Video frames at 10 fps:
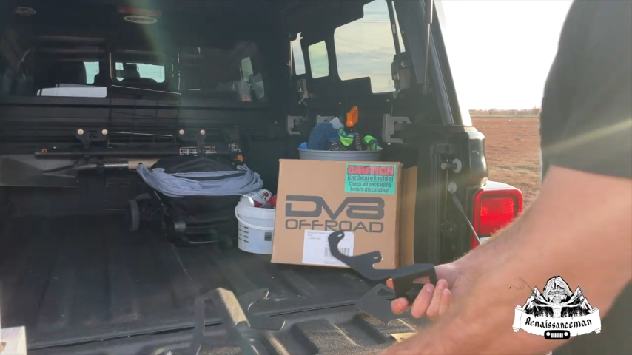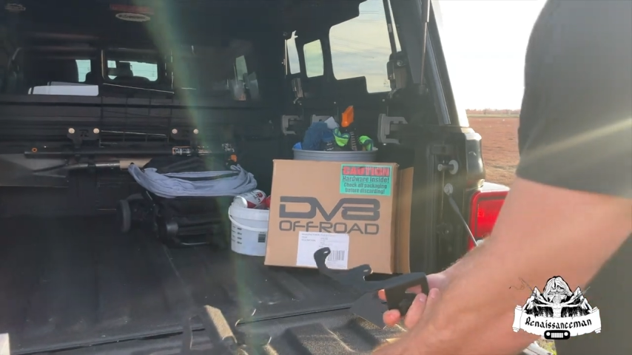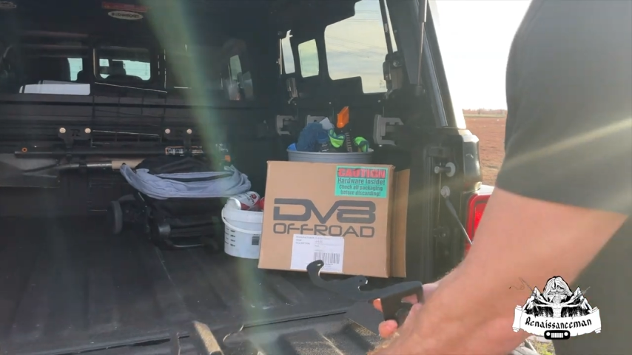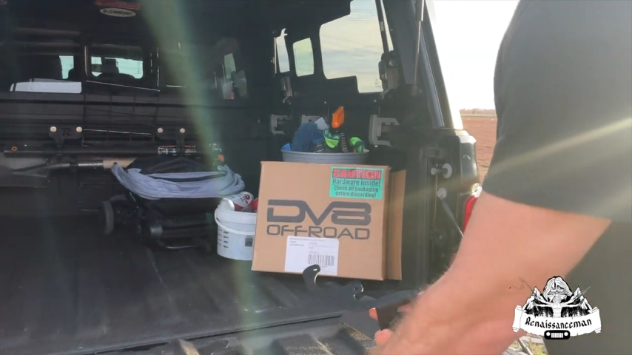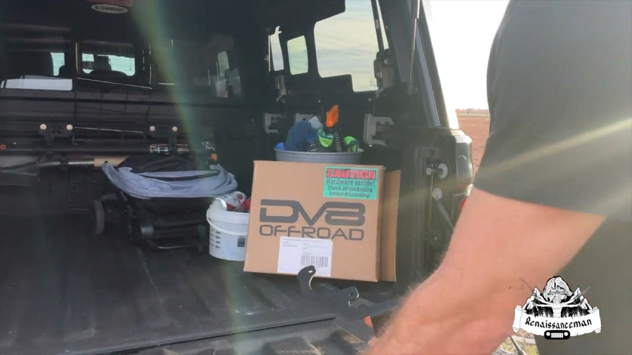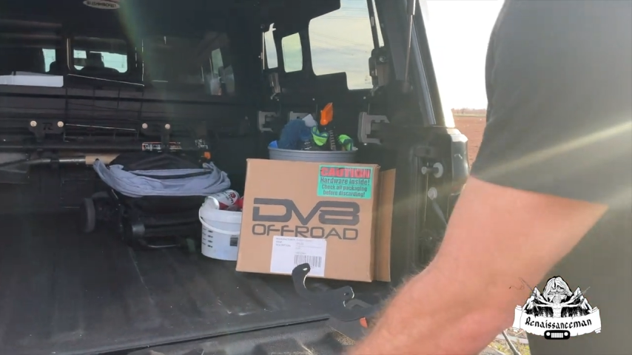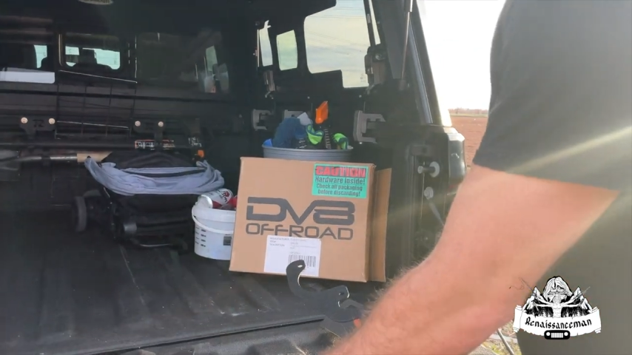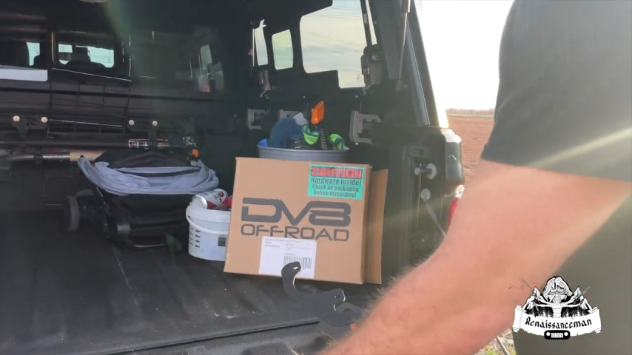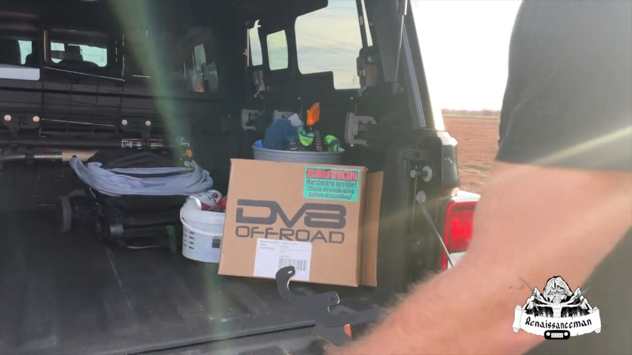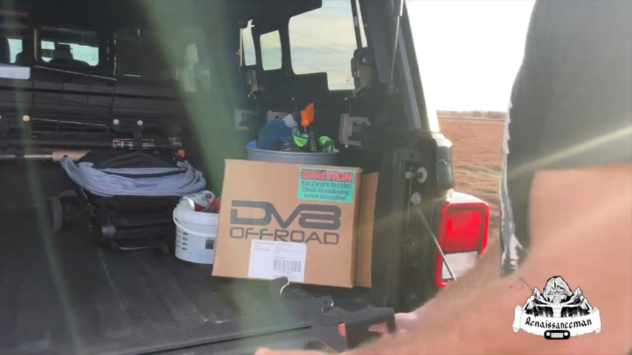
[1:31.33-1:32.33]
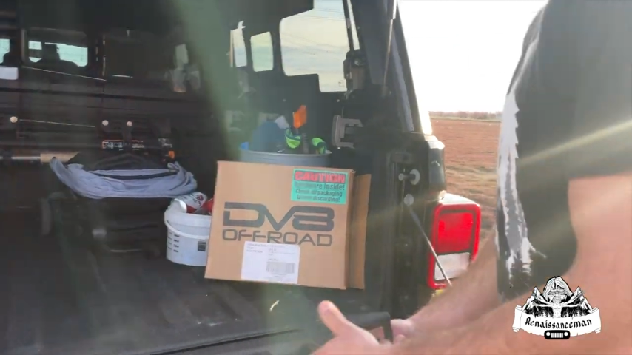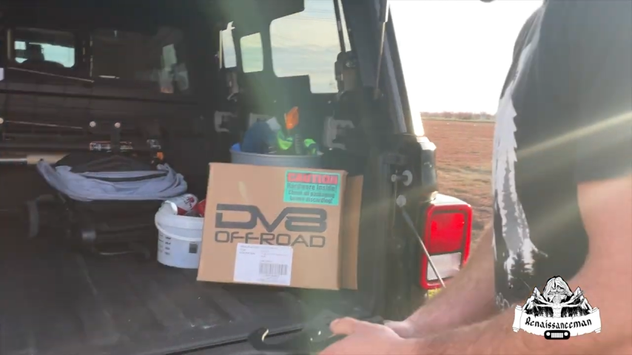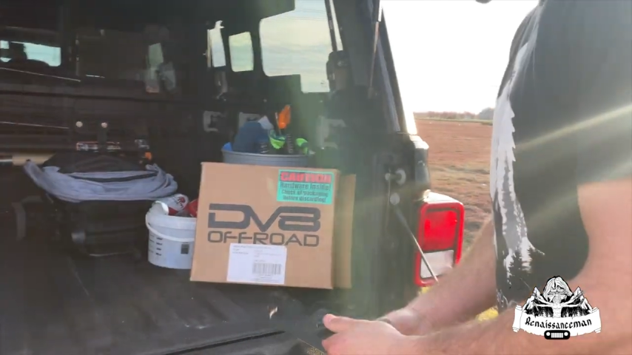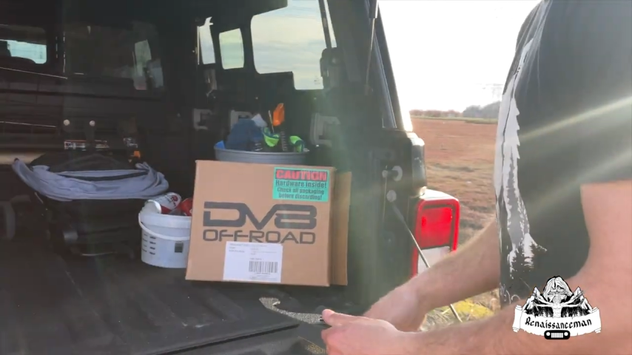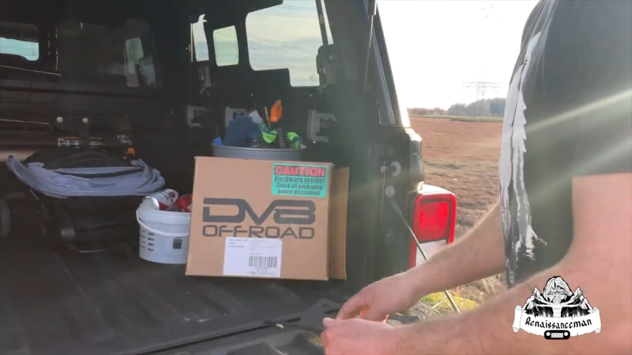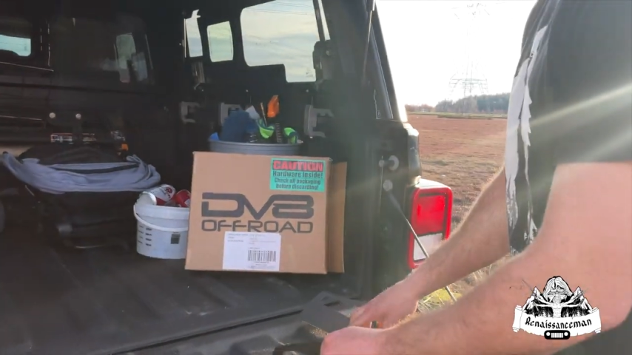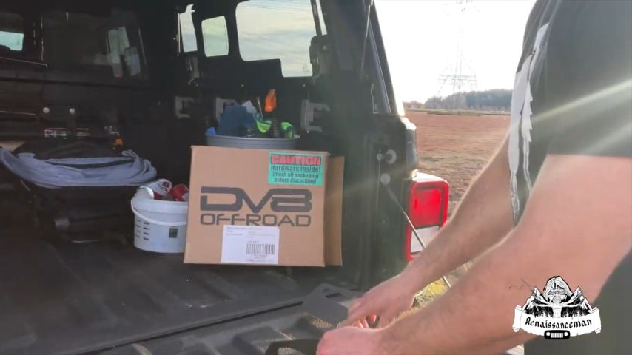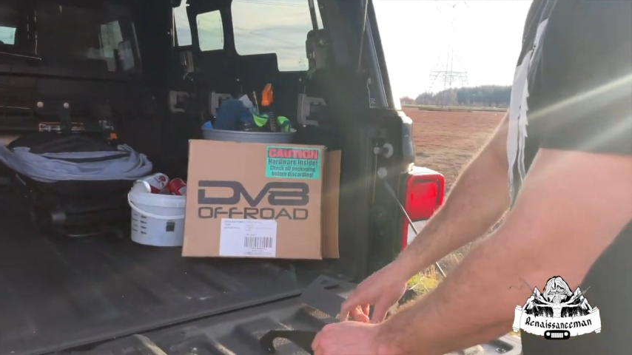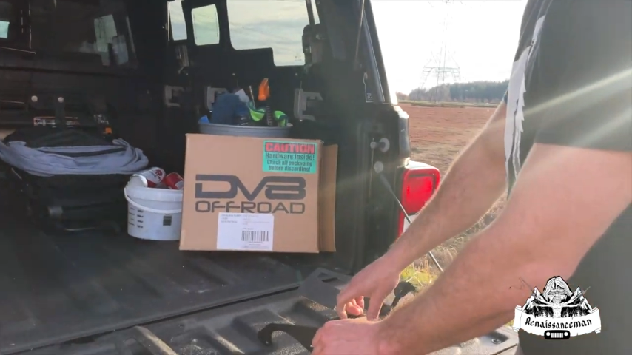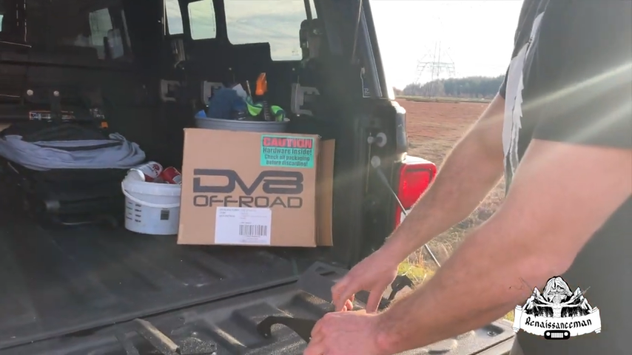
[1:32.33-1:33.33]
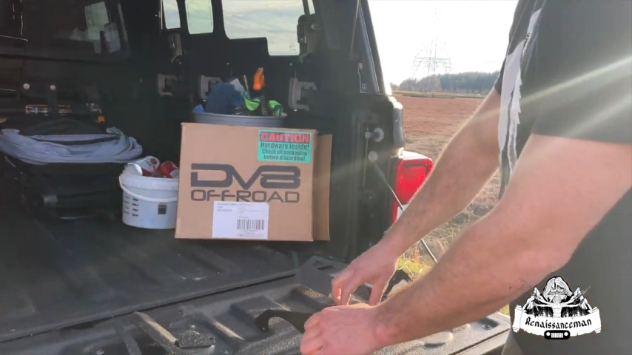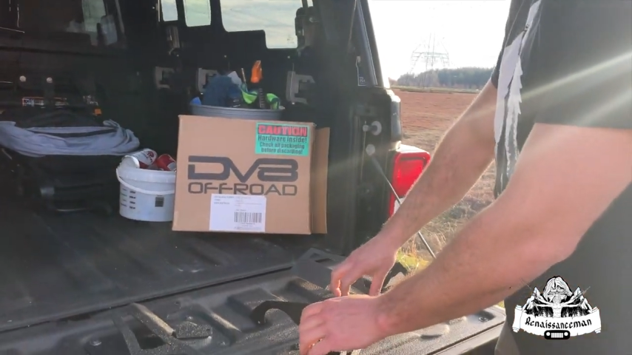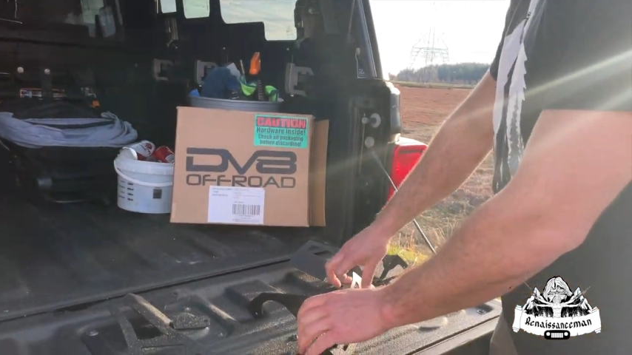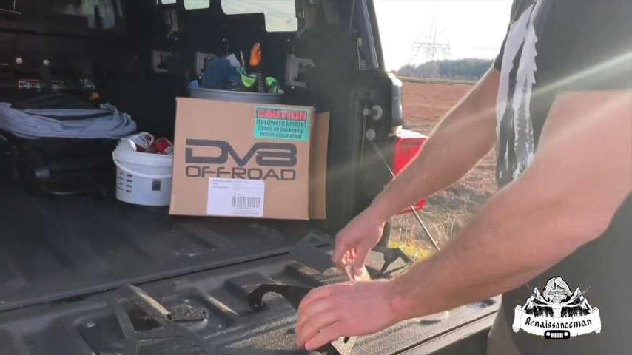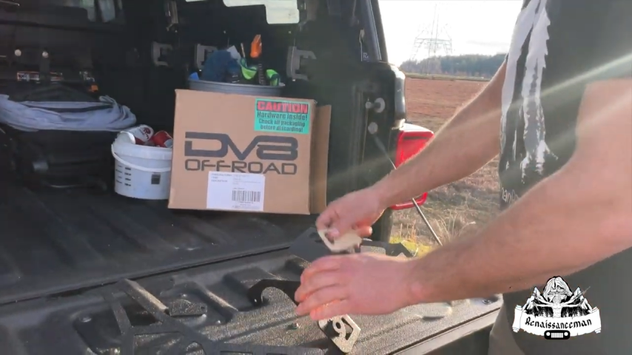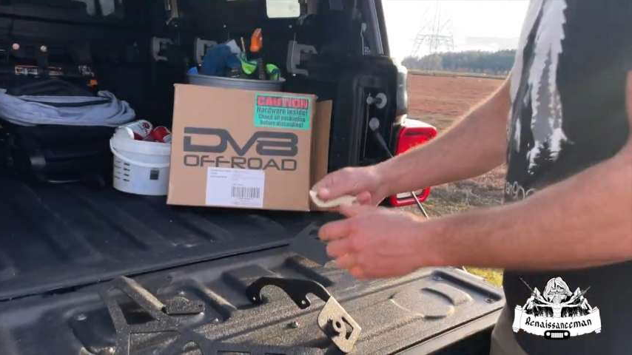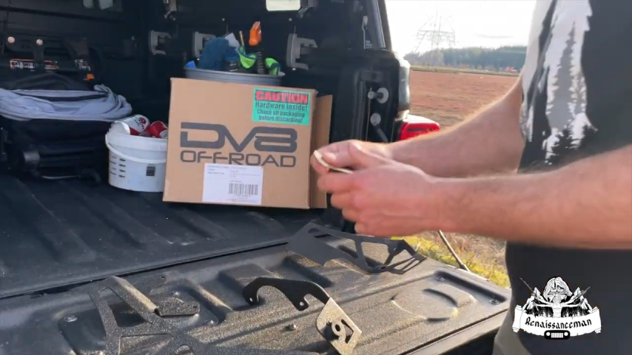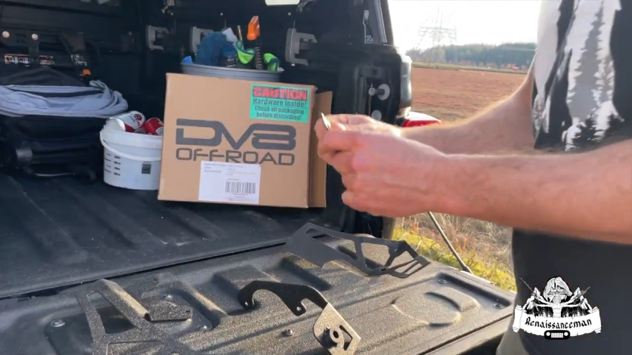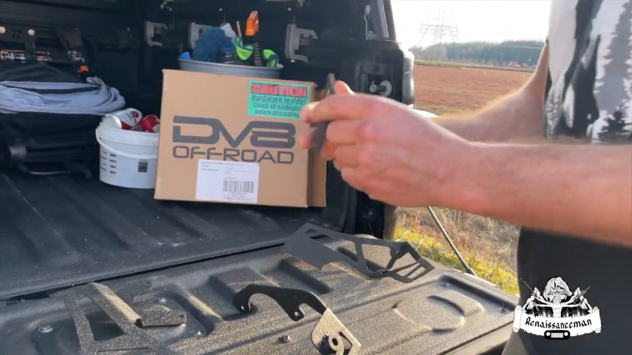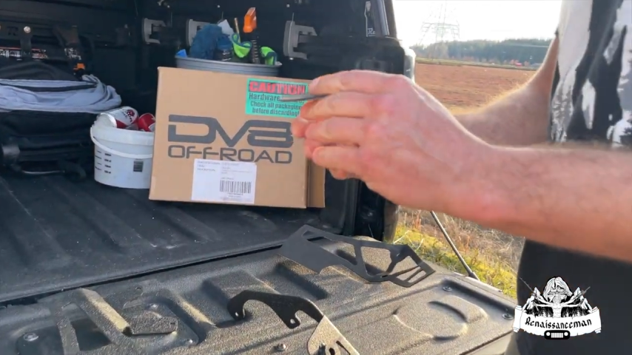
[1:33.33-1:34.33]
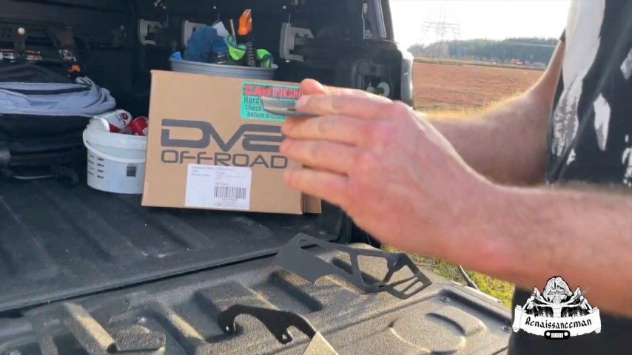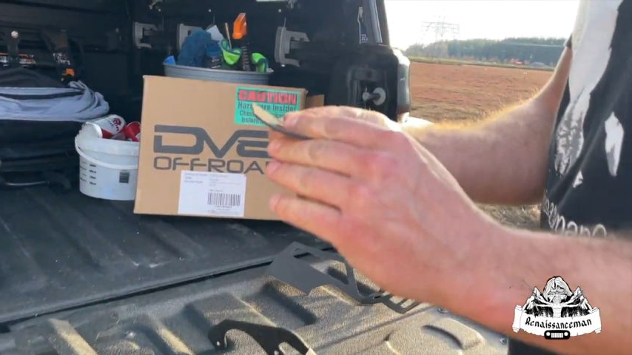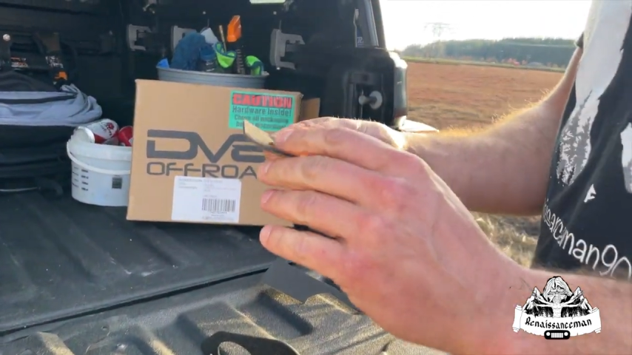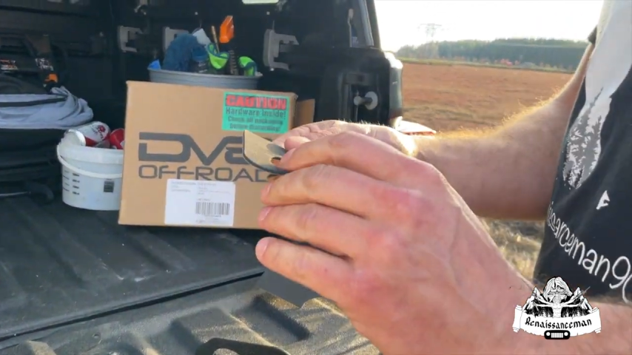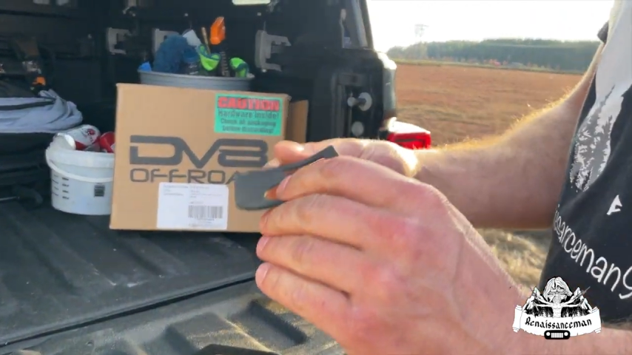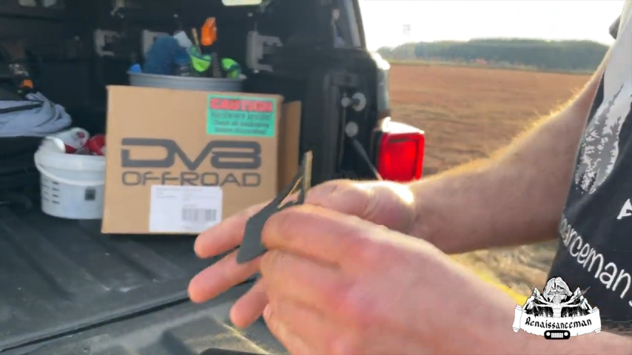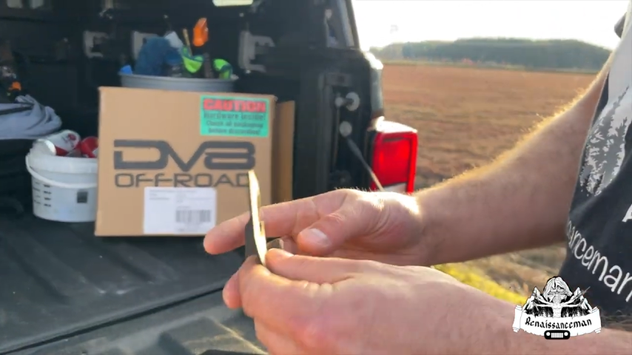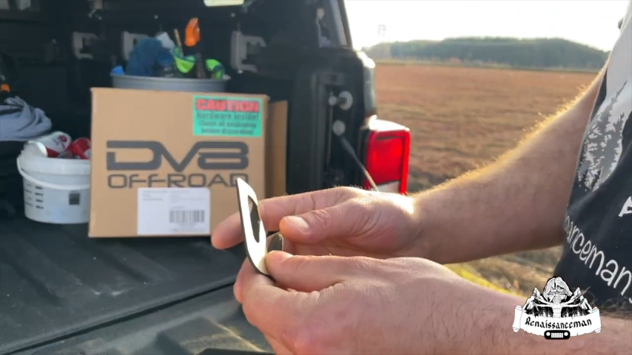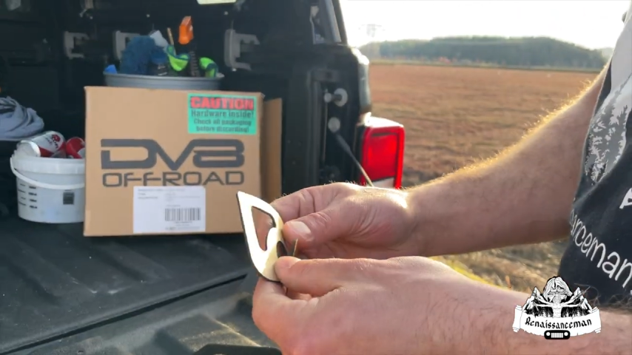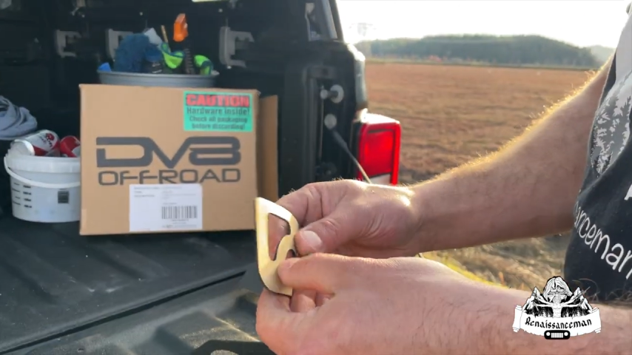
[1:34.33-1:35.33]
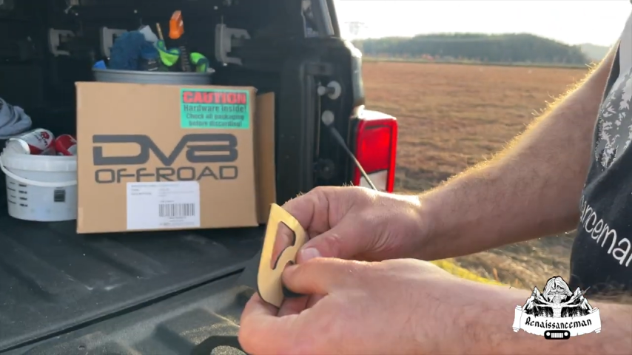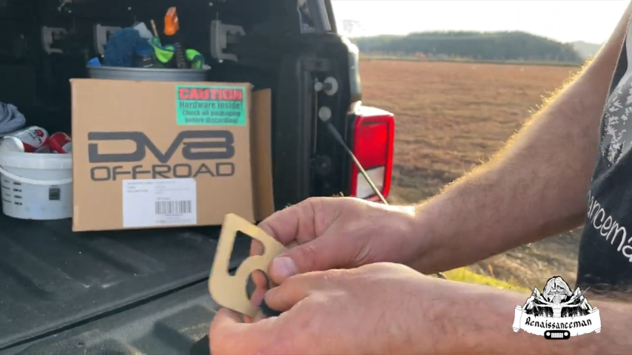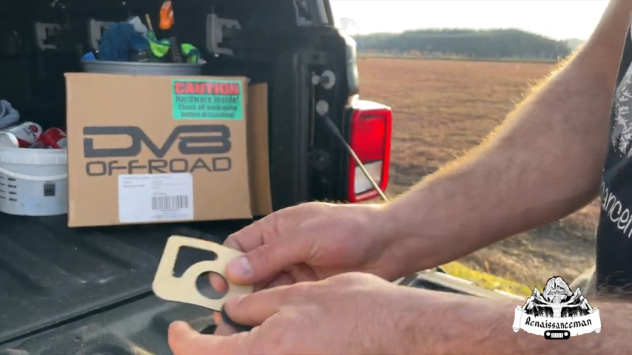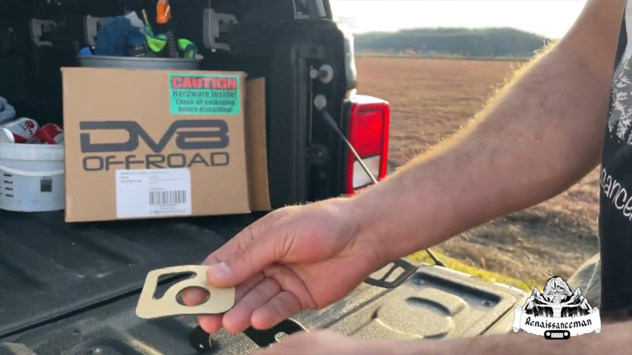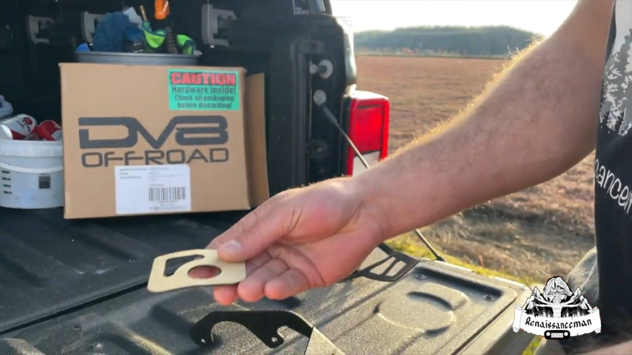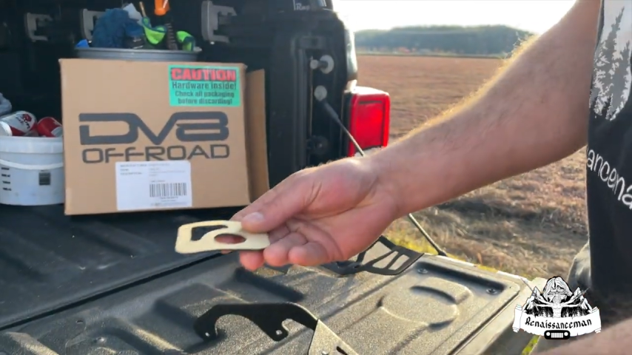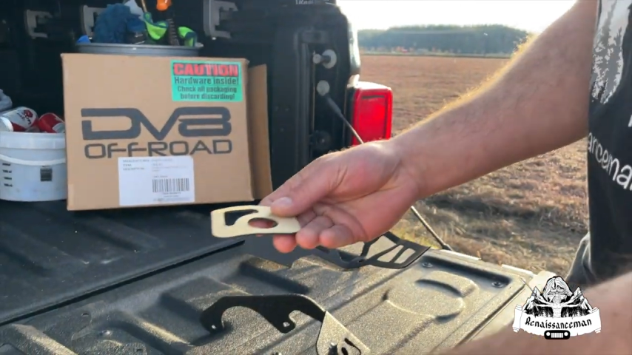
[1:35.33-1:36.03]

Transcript: Nobody's mouth can be seen.